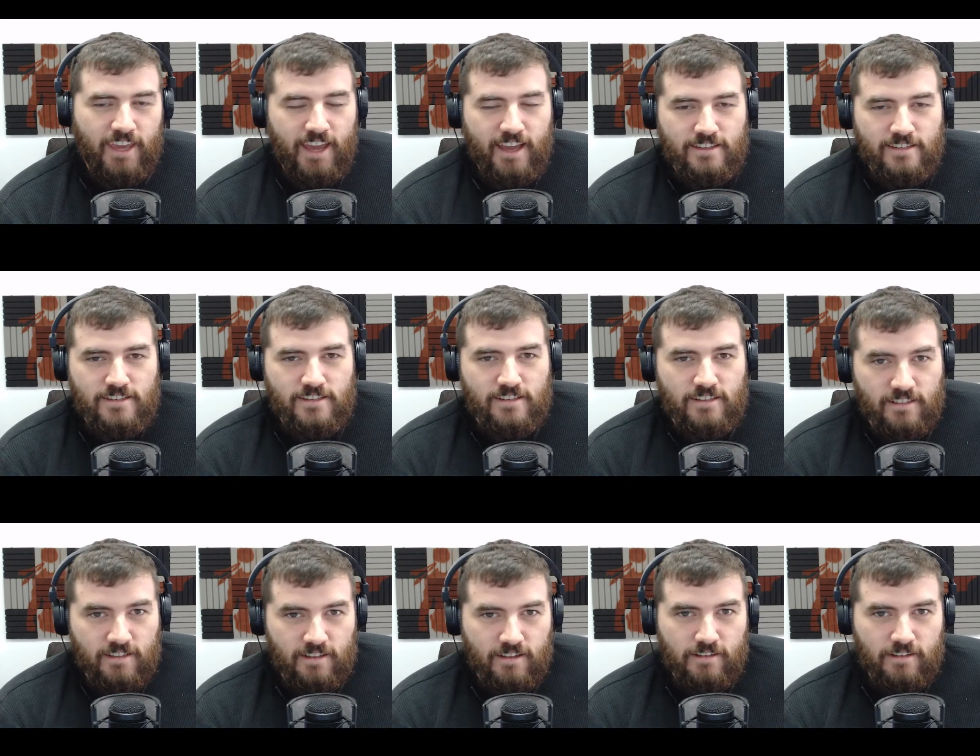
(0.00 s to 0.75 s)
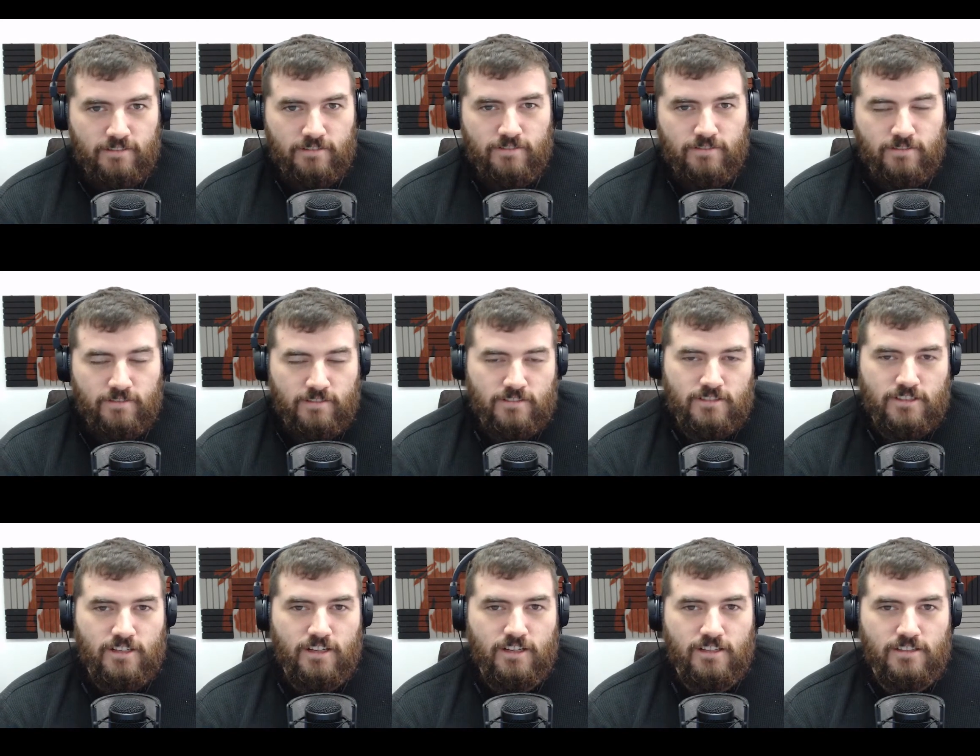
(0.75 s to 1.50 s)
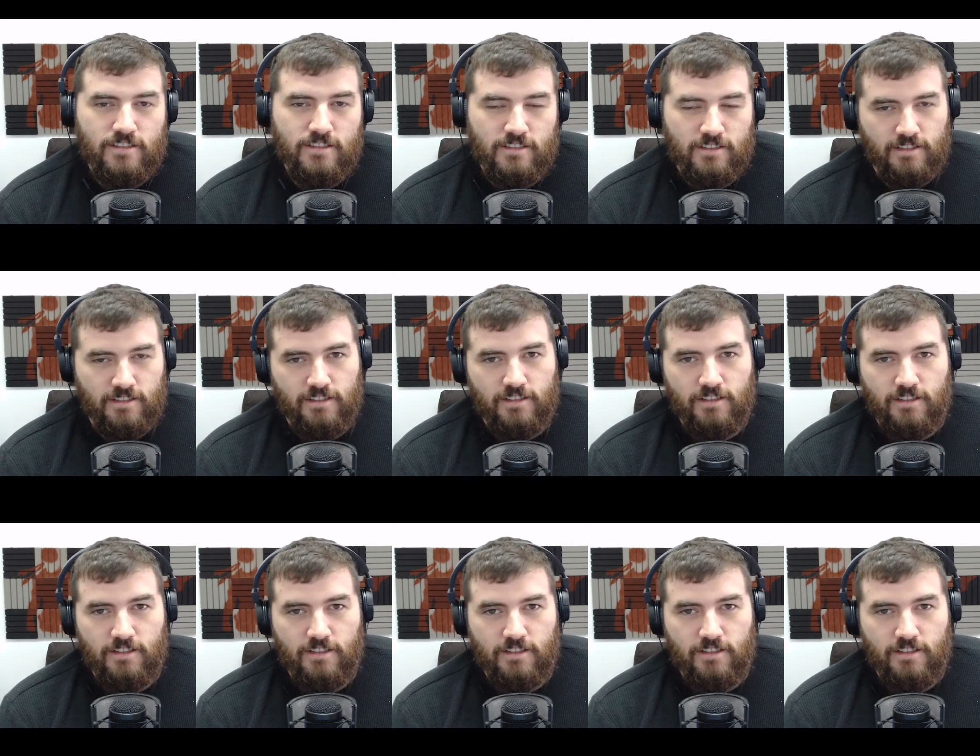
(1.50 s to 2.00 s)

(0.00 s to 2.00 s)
a cast of studs.